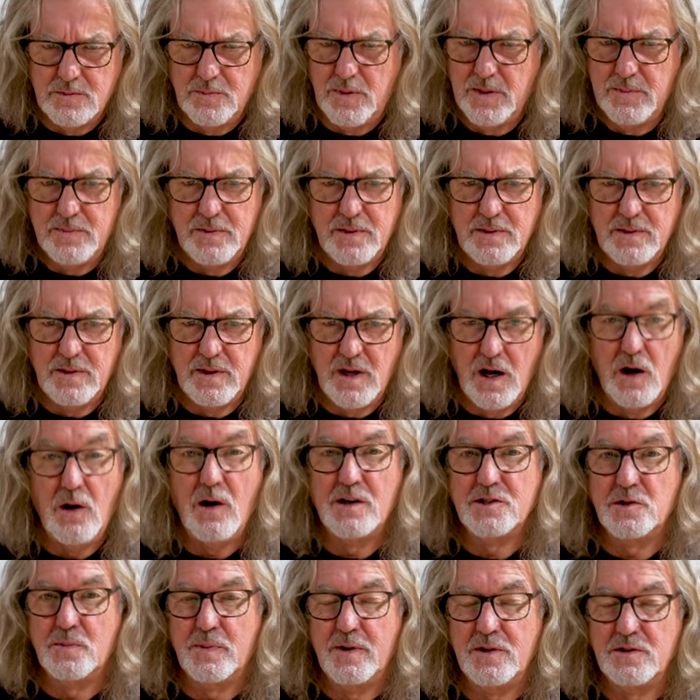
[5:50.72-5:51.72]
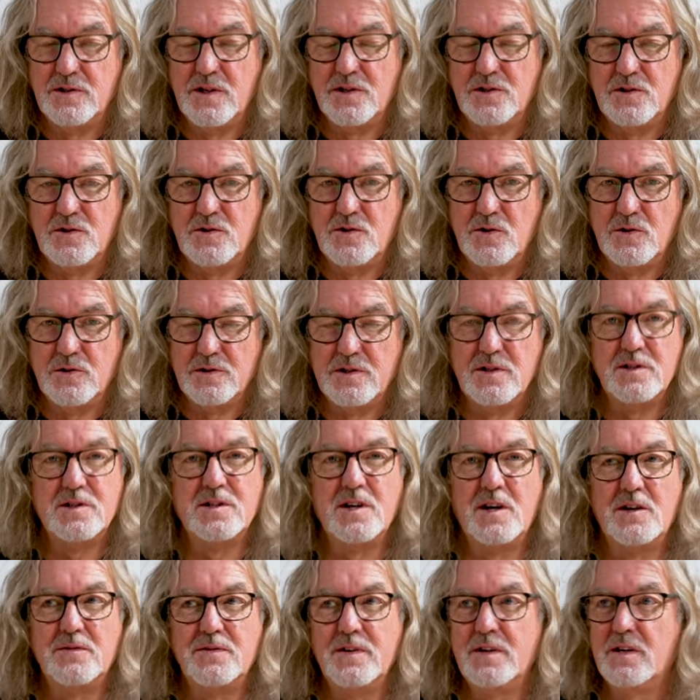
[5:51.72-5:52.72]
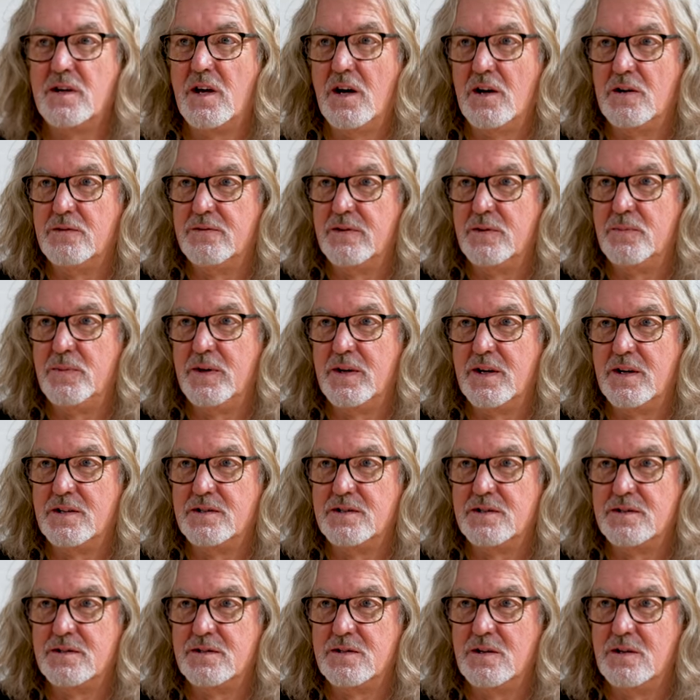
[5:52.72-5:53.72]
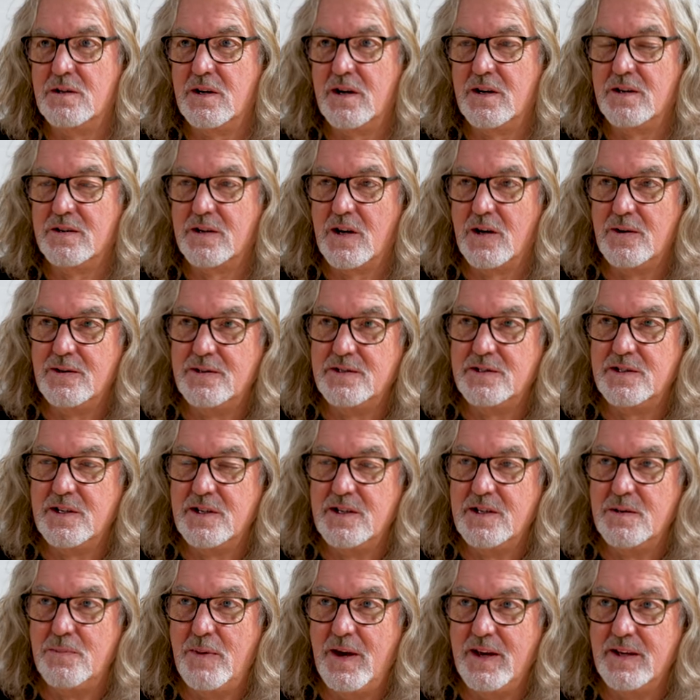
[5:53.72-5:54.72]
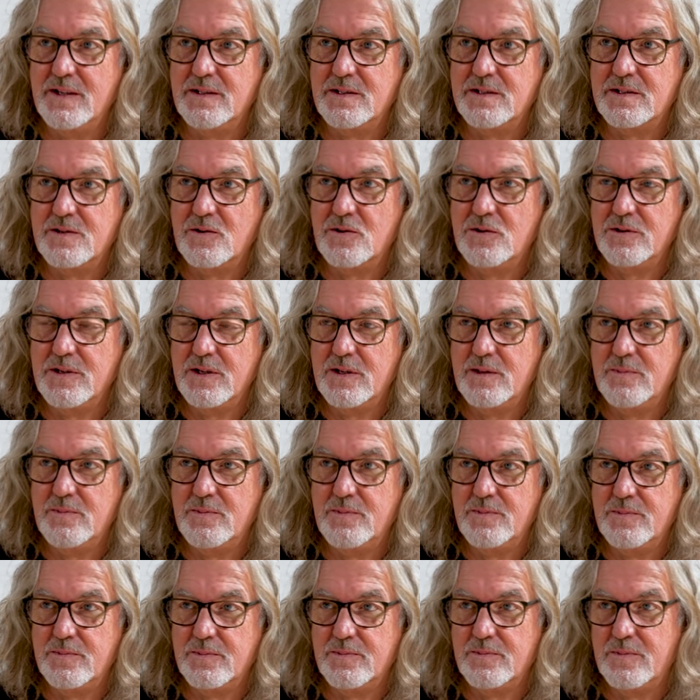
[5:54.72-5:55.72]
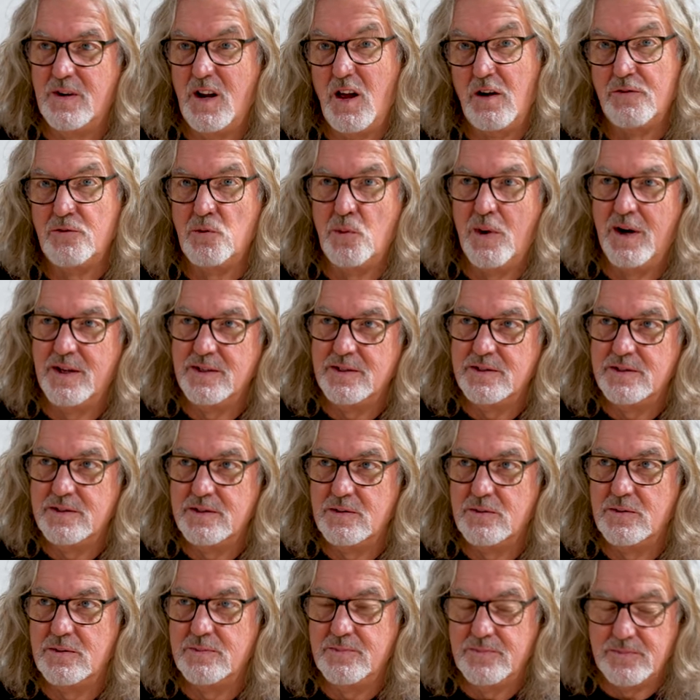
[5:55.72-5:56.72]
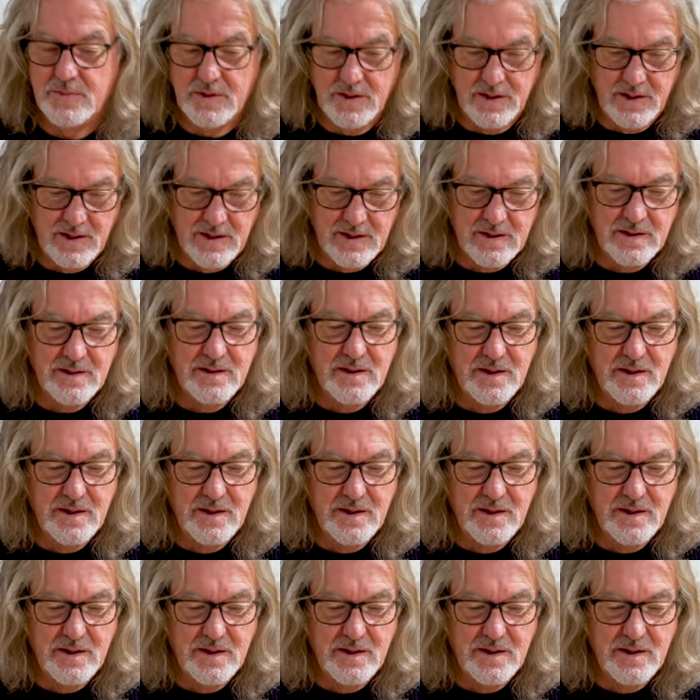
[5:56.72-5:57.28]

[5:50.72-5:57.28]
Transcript: Do people... Oh, I suppose because you talk to yourself in COVID because you can't go and see your mates or your loved ones. Or, yeah.